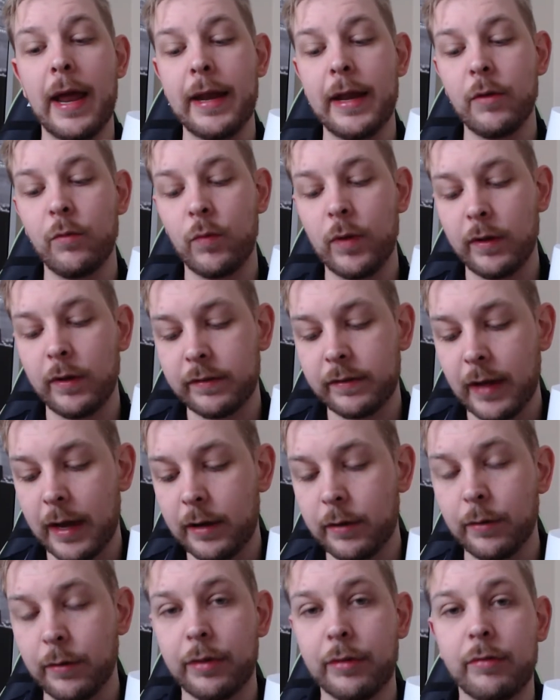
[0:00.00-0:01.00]
and it will
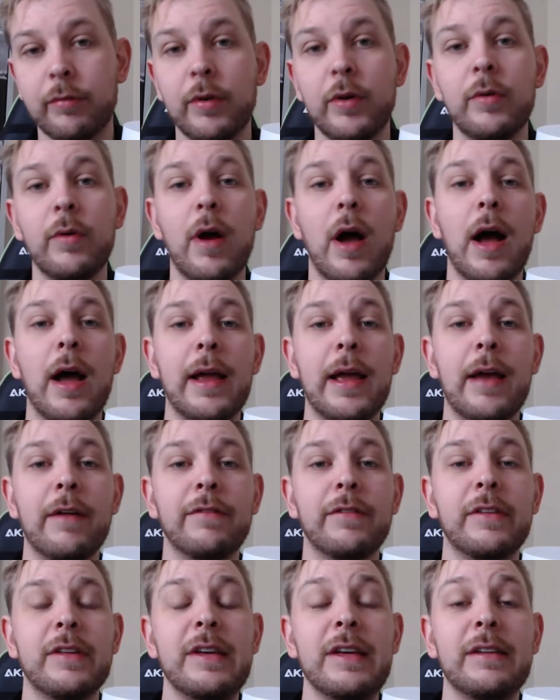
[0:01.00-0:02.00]
cycle through
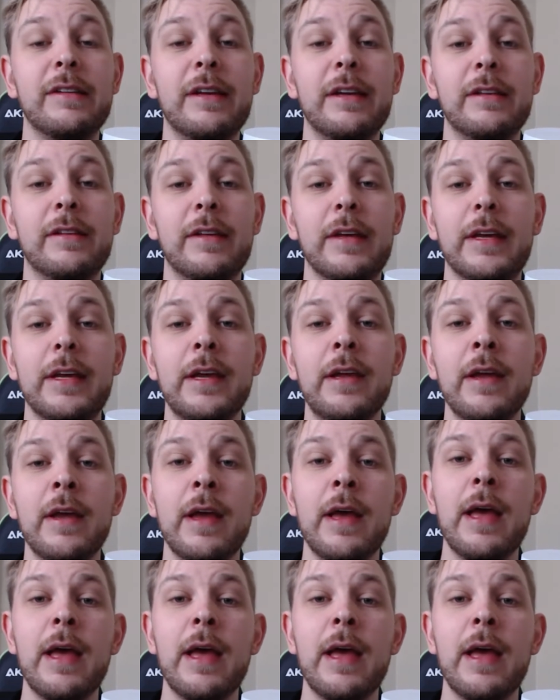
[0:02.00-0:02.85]
IFTTT